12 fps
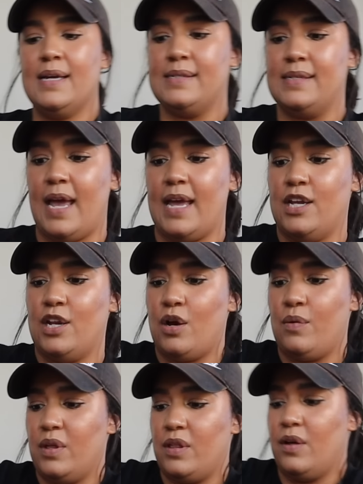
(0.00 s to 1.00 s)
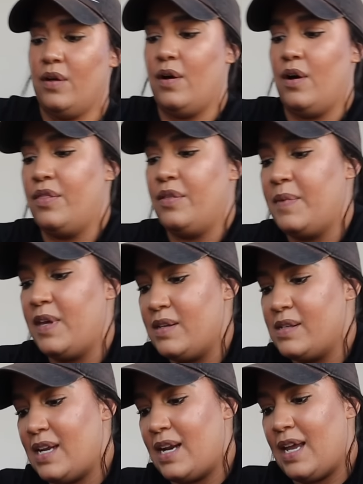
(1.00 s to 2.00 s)
day, you know, with all the
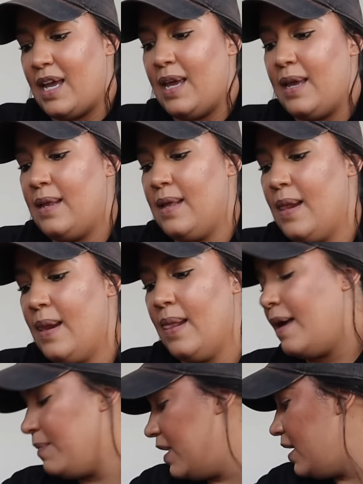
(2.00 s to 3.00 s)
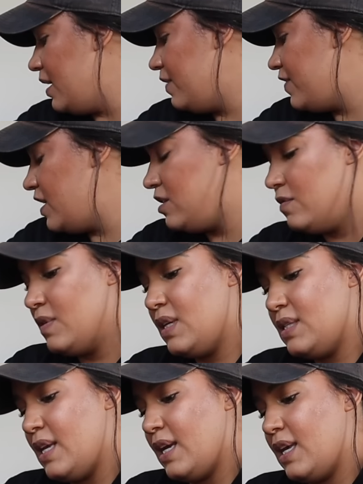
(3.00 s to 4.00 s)
meals that I ate. I'm gonna feed you in
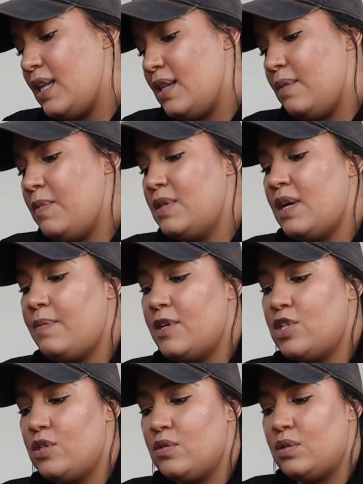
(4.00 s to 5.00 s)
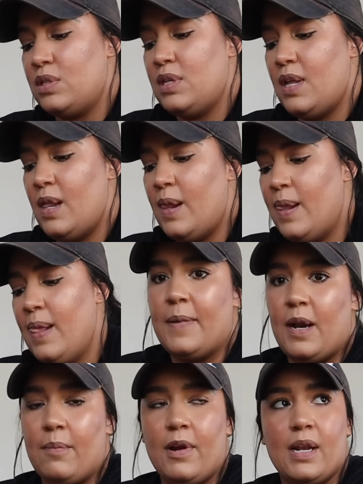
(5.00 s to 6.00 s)
a second. Let me tie my shoes.
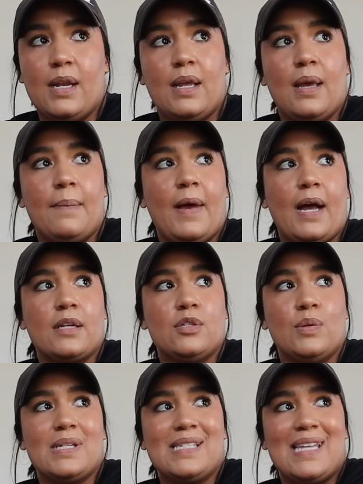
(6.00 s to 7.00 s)
But I'm ready to get back to it